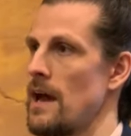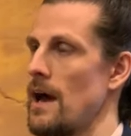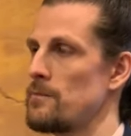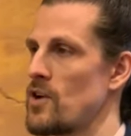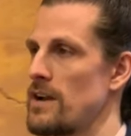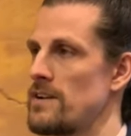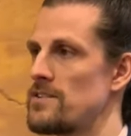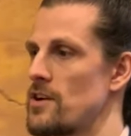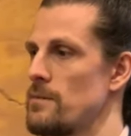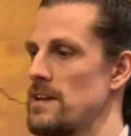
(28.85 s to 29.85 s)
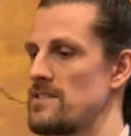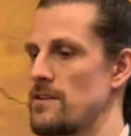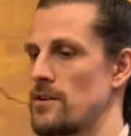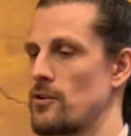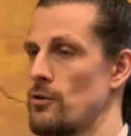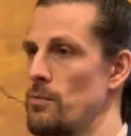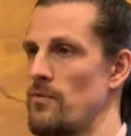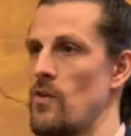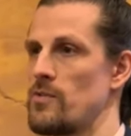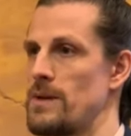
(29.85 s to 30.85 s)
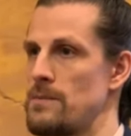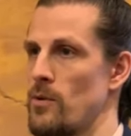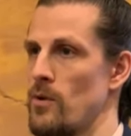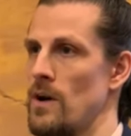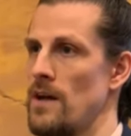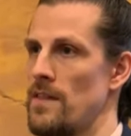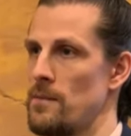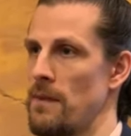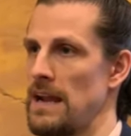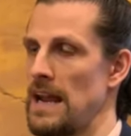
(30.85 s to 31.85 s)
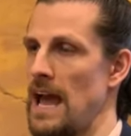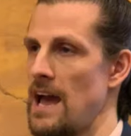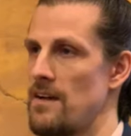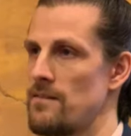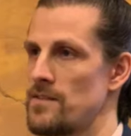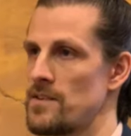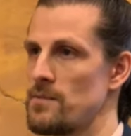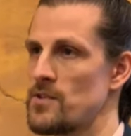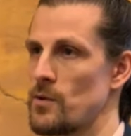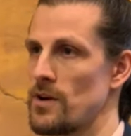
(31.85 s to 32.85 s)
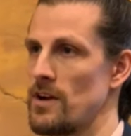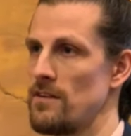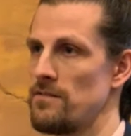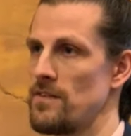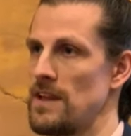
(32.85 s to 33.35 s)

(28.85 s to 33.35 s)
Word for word: I'm trying to determine, is there a group of those people that might have some sort of